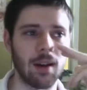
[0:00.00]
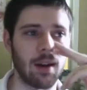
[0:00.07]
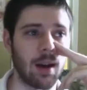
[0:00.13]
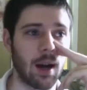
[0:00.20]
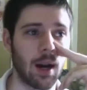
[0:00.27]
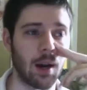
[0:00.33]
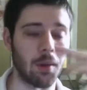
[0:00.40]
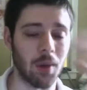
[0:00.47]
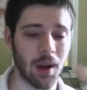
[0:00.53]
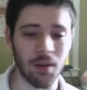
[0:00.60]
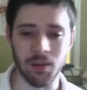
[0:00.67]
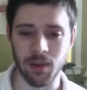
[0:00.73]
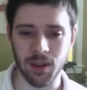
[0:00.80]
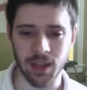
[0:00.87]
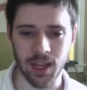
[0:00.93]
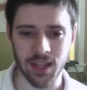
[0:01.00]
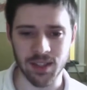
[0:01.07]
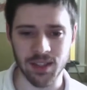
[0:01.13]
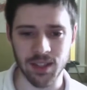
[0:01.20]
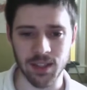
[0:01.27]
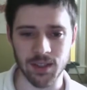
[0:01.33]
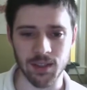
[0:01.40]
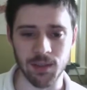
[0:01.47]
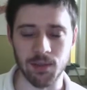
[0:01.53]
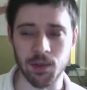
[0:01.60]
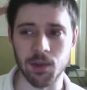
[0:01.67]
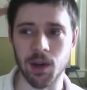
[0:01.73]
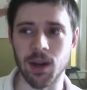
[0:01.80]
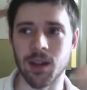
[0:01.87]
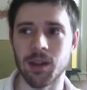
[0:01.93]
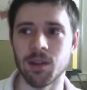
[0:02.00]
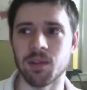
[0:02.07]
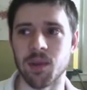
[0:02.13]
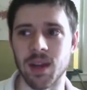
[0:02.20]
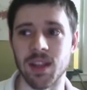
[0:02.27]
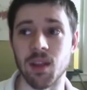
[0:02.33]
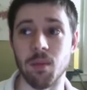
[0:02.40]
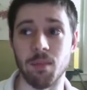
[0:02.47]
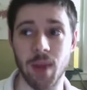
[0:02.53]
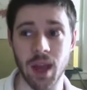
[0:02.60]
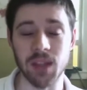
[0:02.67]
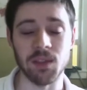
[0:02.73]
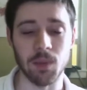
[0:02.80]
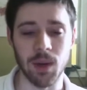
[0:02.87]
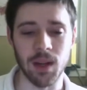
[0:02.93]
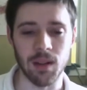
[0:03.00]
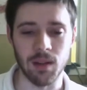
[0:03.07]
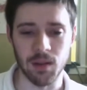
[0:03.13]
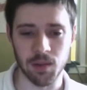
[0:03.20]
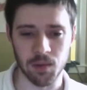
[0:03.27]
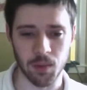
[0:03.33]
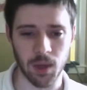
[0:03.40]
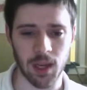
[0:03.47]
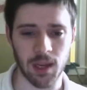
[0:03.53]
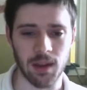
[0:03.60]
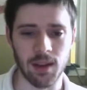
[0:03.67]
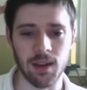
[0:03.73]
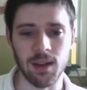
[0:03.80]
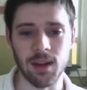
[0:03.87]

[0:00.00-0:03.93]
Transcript: whatever the case is, if you're trying to lose weight, the best way to lose weight.